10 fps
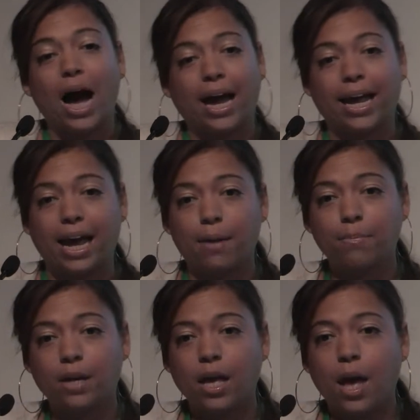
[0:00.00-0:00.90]
I
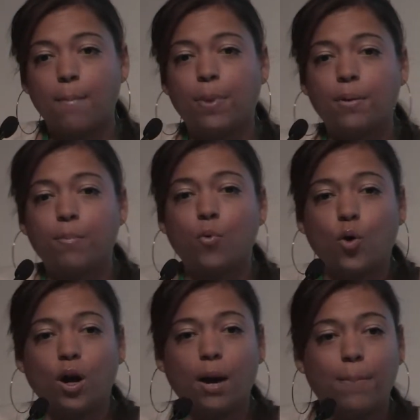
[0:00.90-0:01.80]
am, but
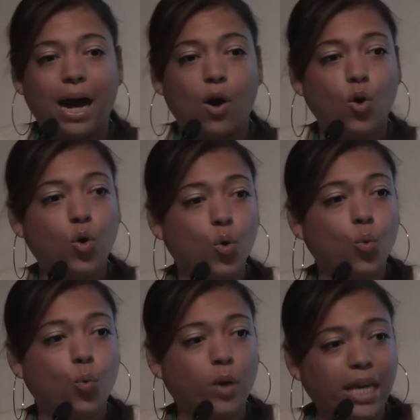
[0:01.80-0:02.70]
more about who
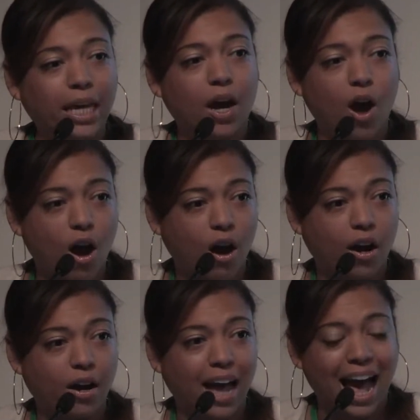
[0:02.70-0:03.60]
we
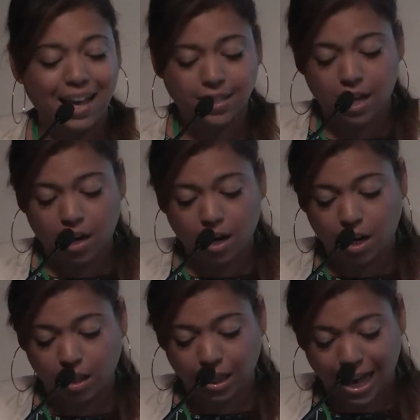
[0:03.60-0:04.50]
are as a
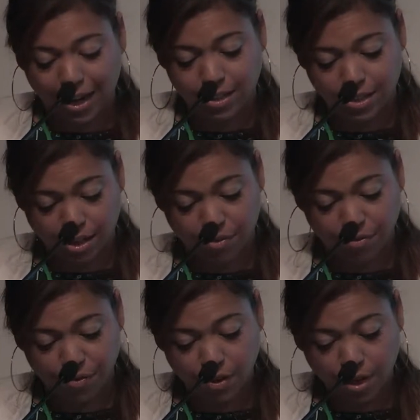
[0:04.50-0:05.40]

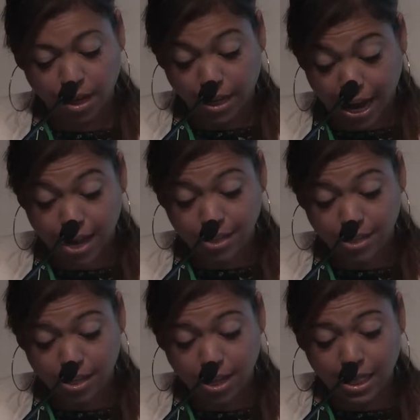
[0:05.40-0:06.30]
collective.
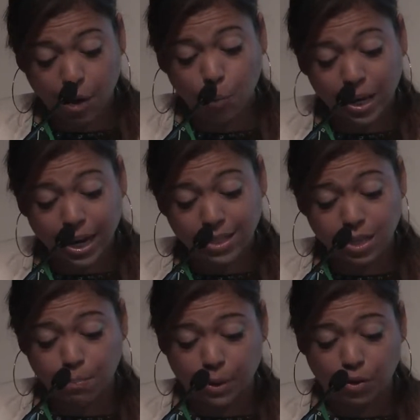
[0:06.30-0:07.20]
Yes, that we get
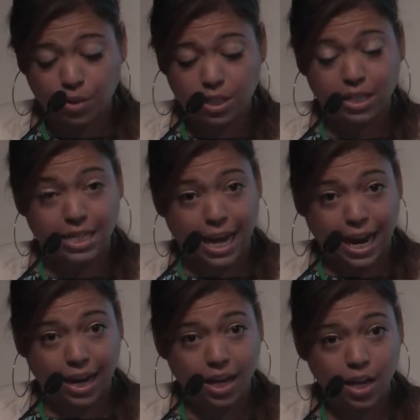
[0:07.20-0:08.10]
to build
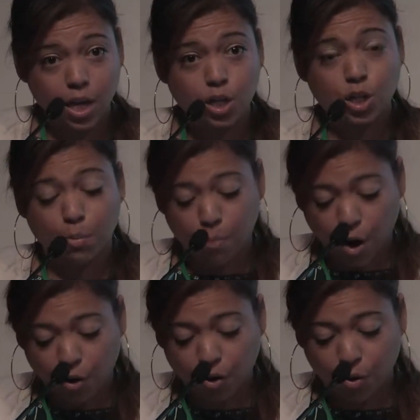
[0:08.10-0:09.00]
today,
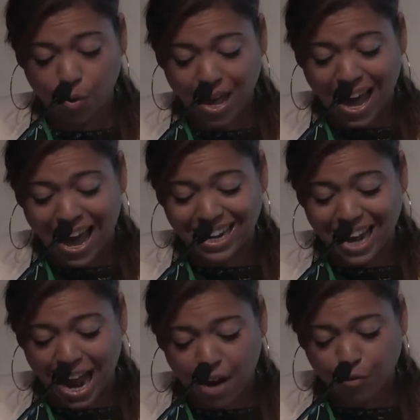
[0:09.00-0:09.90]
tomorrow, and
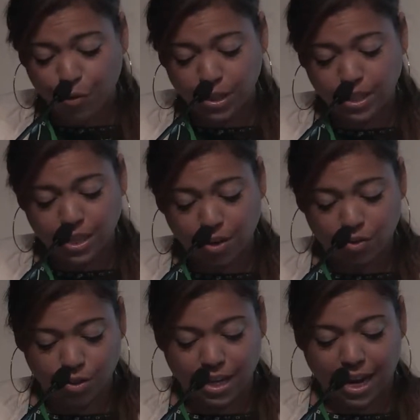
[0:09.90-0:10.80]
every
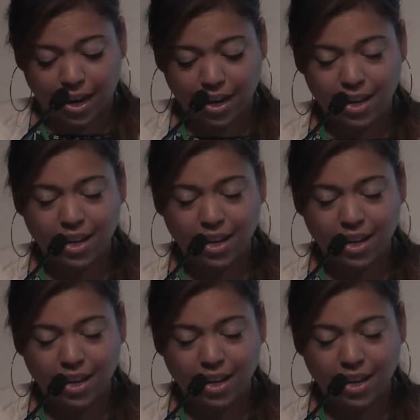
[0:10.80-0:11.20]
single day.